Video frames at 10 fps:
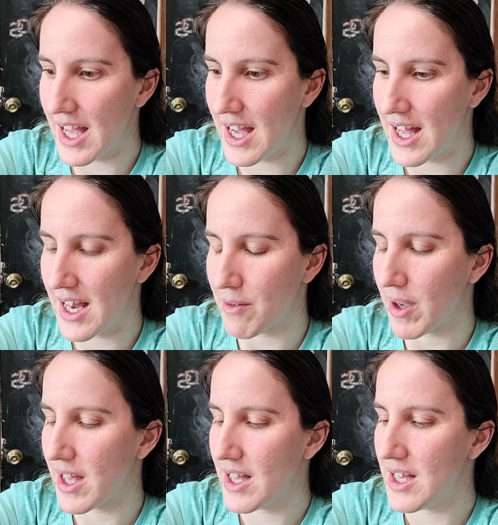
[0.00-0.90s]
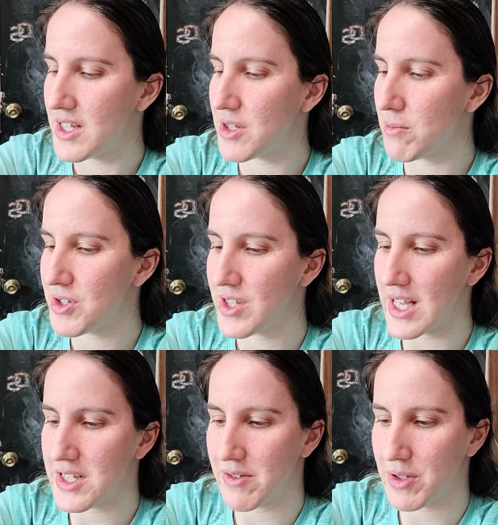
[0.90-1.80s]
Anyway, so most of
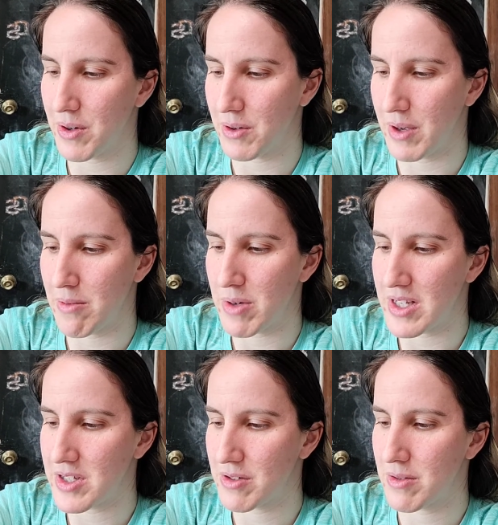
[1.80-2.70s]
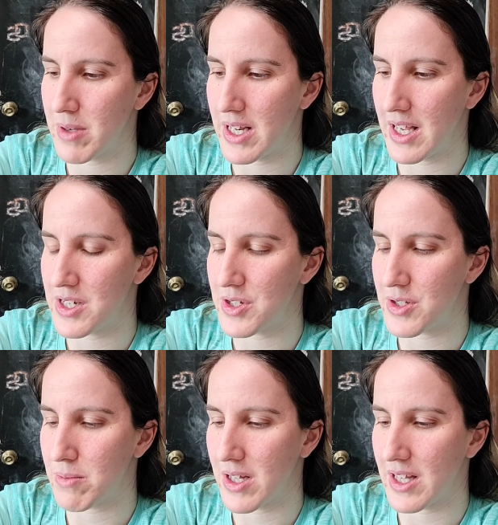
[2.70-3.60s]
that stuff's squared away, but I still remain
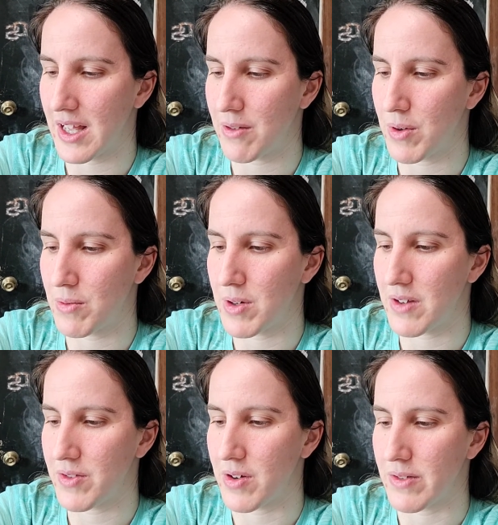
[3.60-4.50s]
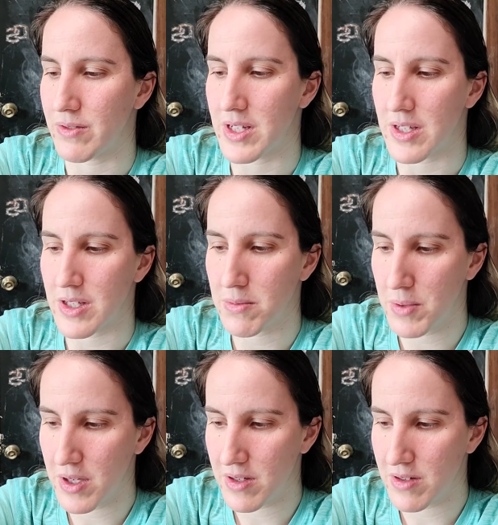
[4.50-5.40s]
anxious about like, well, what if COVID rates
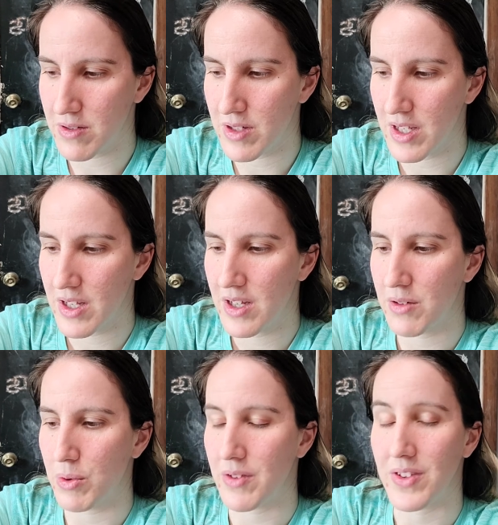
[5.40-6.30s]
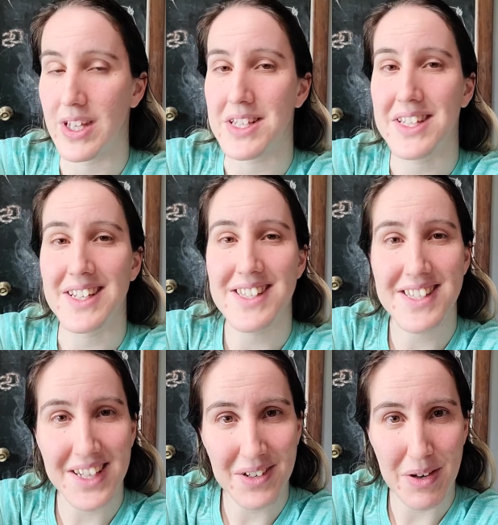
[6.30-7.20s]
explode? What if the kids get
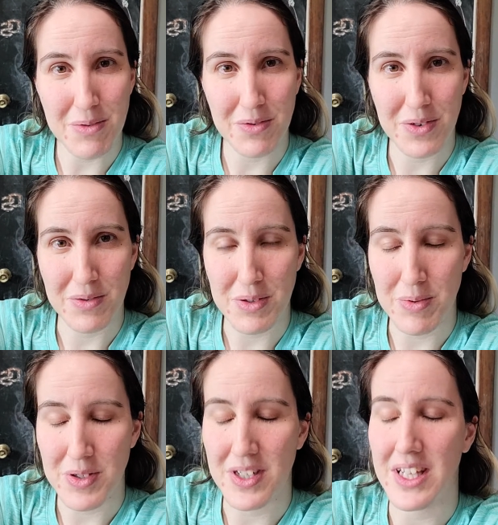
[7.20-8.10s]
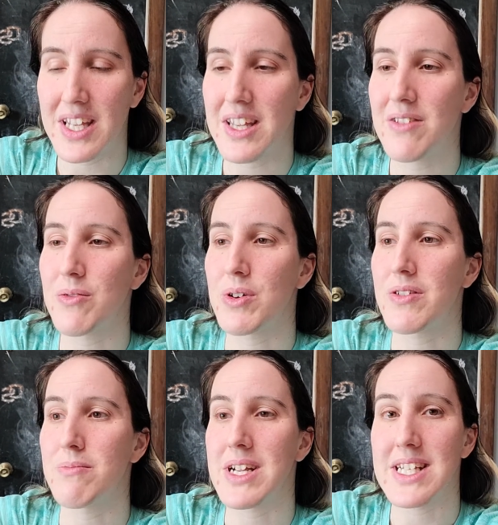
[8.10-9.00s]
sick right before we're supposed to leave? What
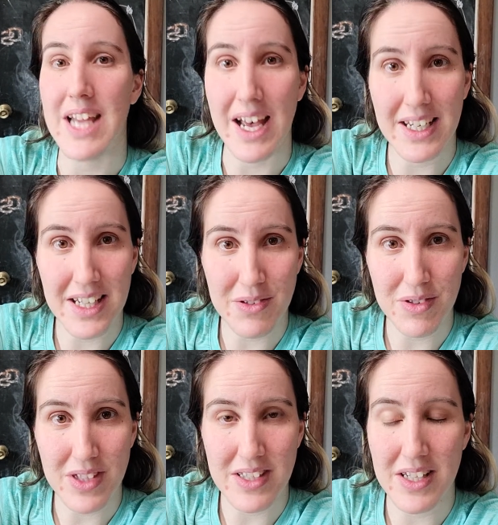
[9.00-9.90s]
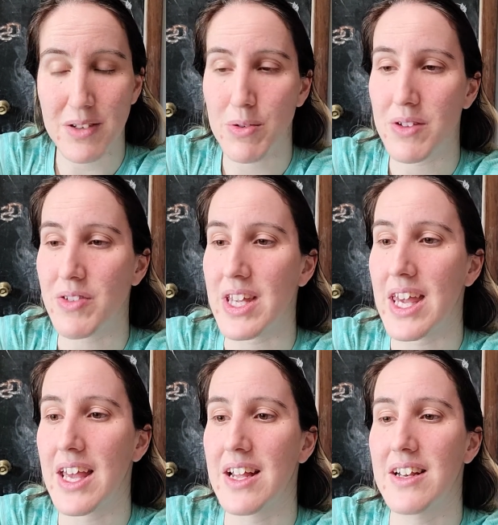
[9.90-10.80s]
if my dad gets really sick? What if he
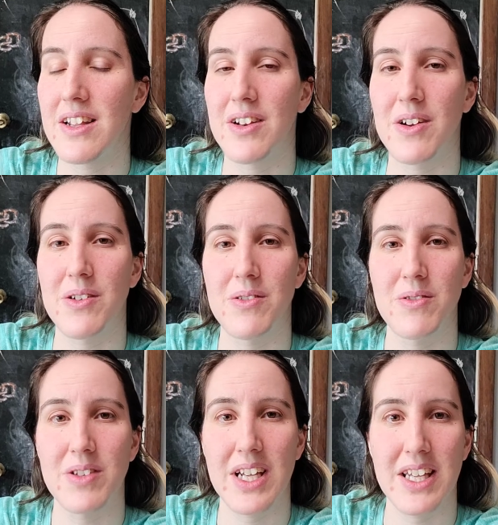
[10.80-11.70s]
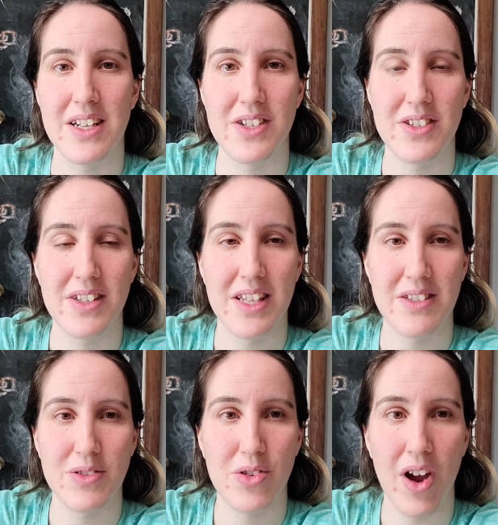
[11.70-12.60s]
can't, you know, like
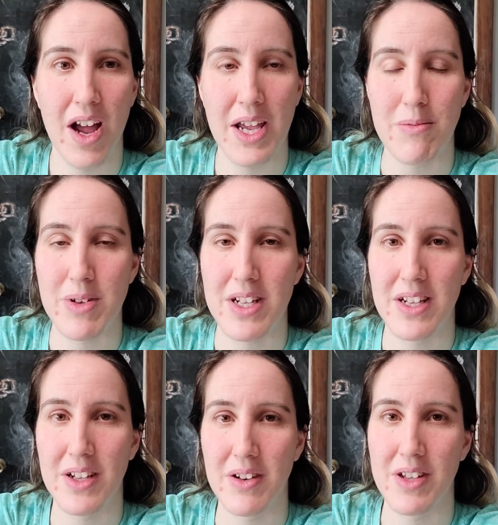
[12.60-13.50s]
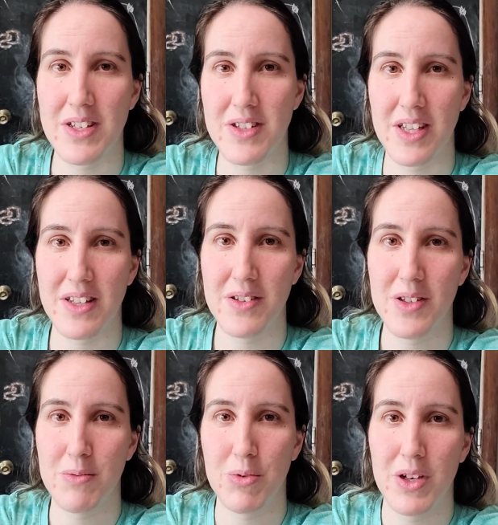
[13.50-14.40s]
he's trying, but you know,
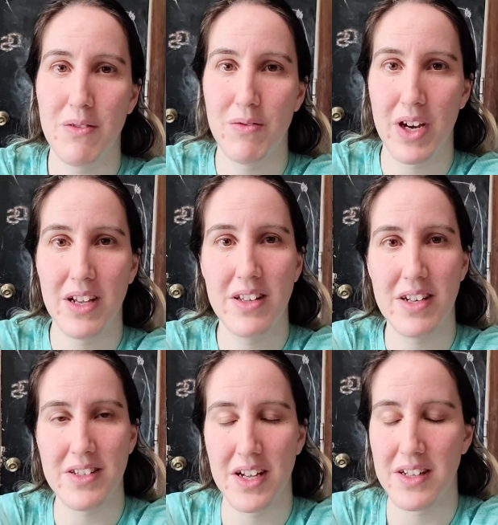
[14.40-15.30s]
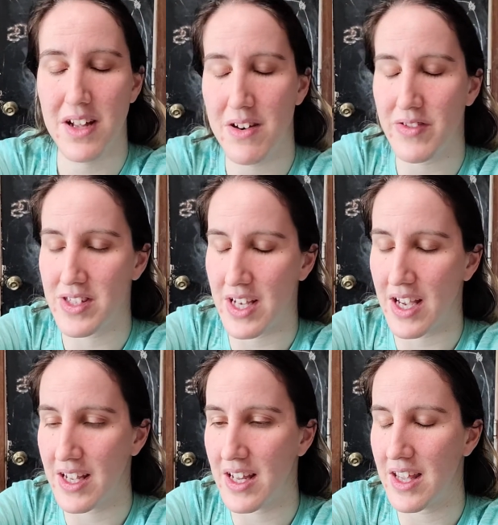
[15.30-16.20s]
he's pretty frail and he's got a lot of
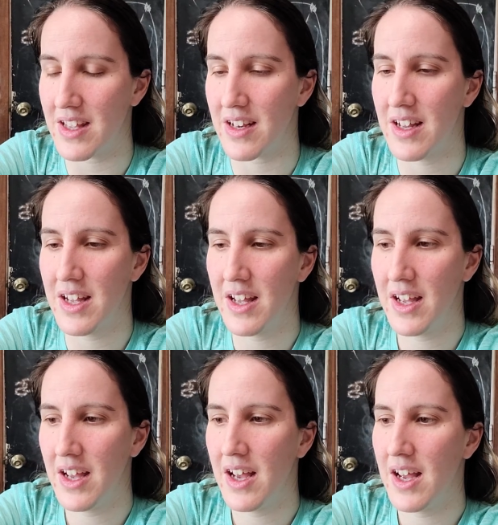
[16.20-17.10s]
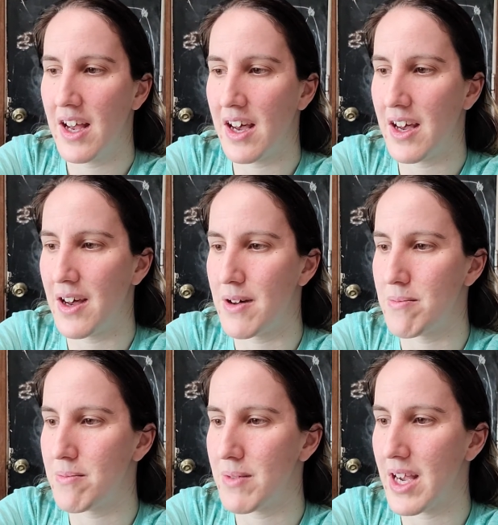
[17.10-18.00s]
anxiety, and
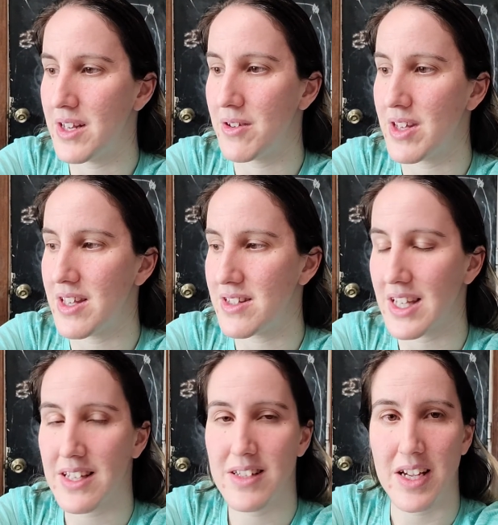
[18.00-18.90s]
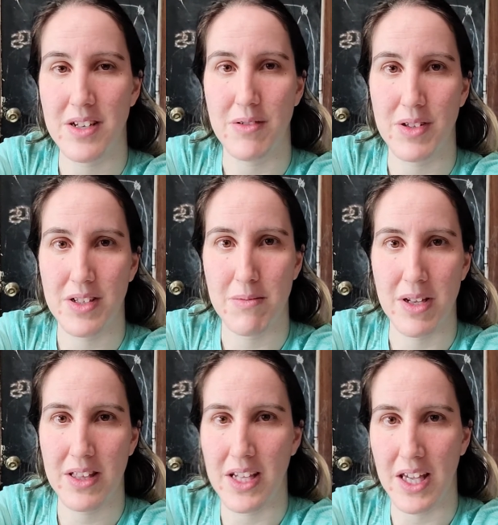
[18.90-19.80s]
I know he's like sick to his
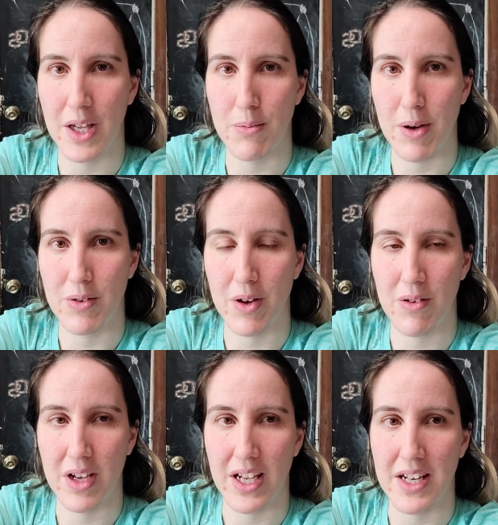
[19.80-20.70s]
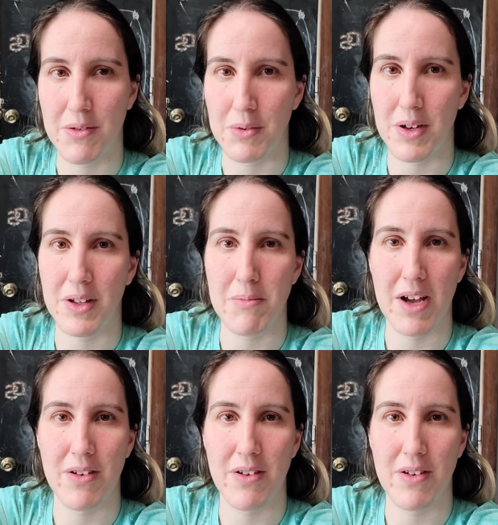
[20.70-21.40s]
stomach thinking about going, and he would really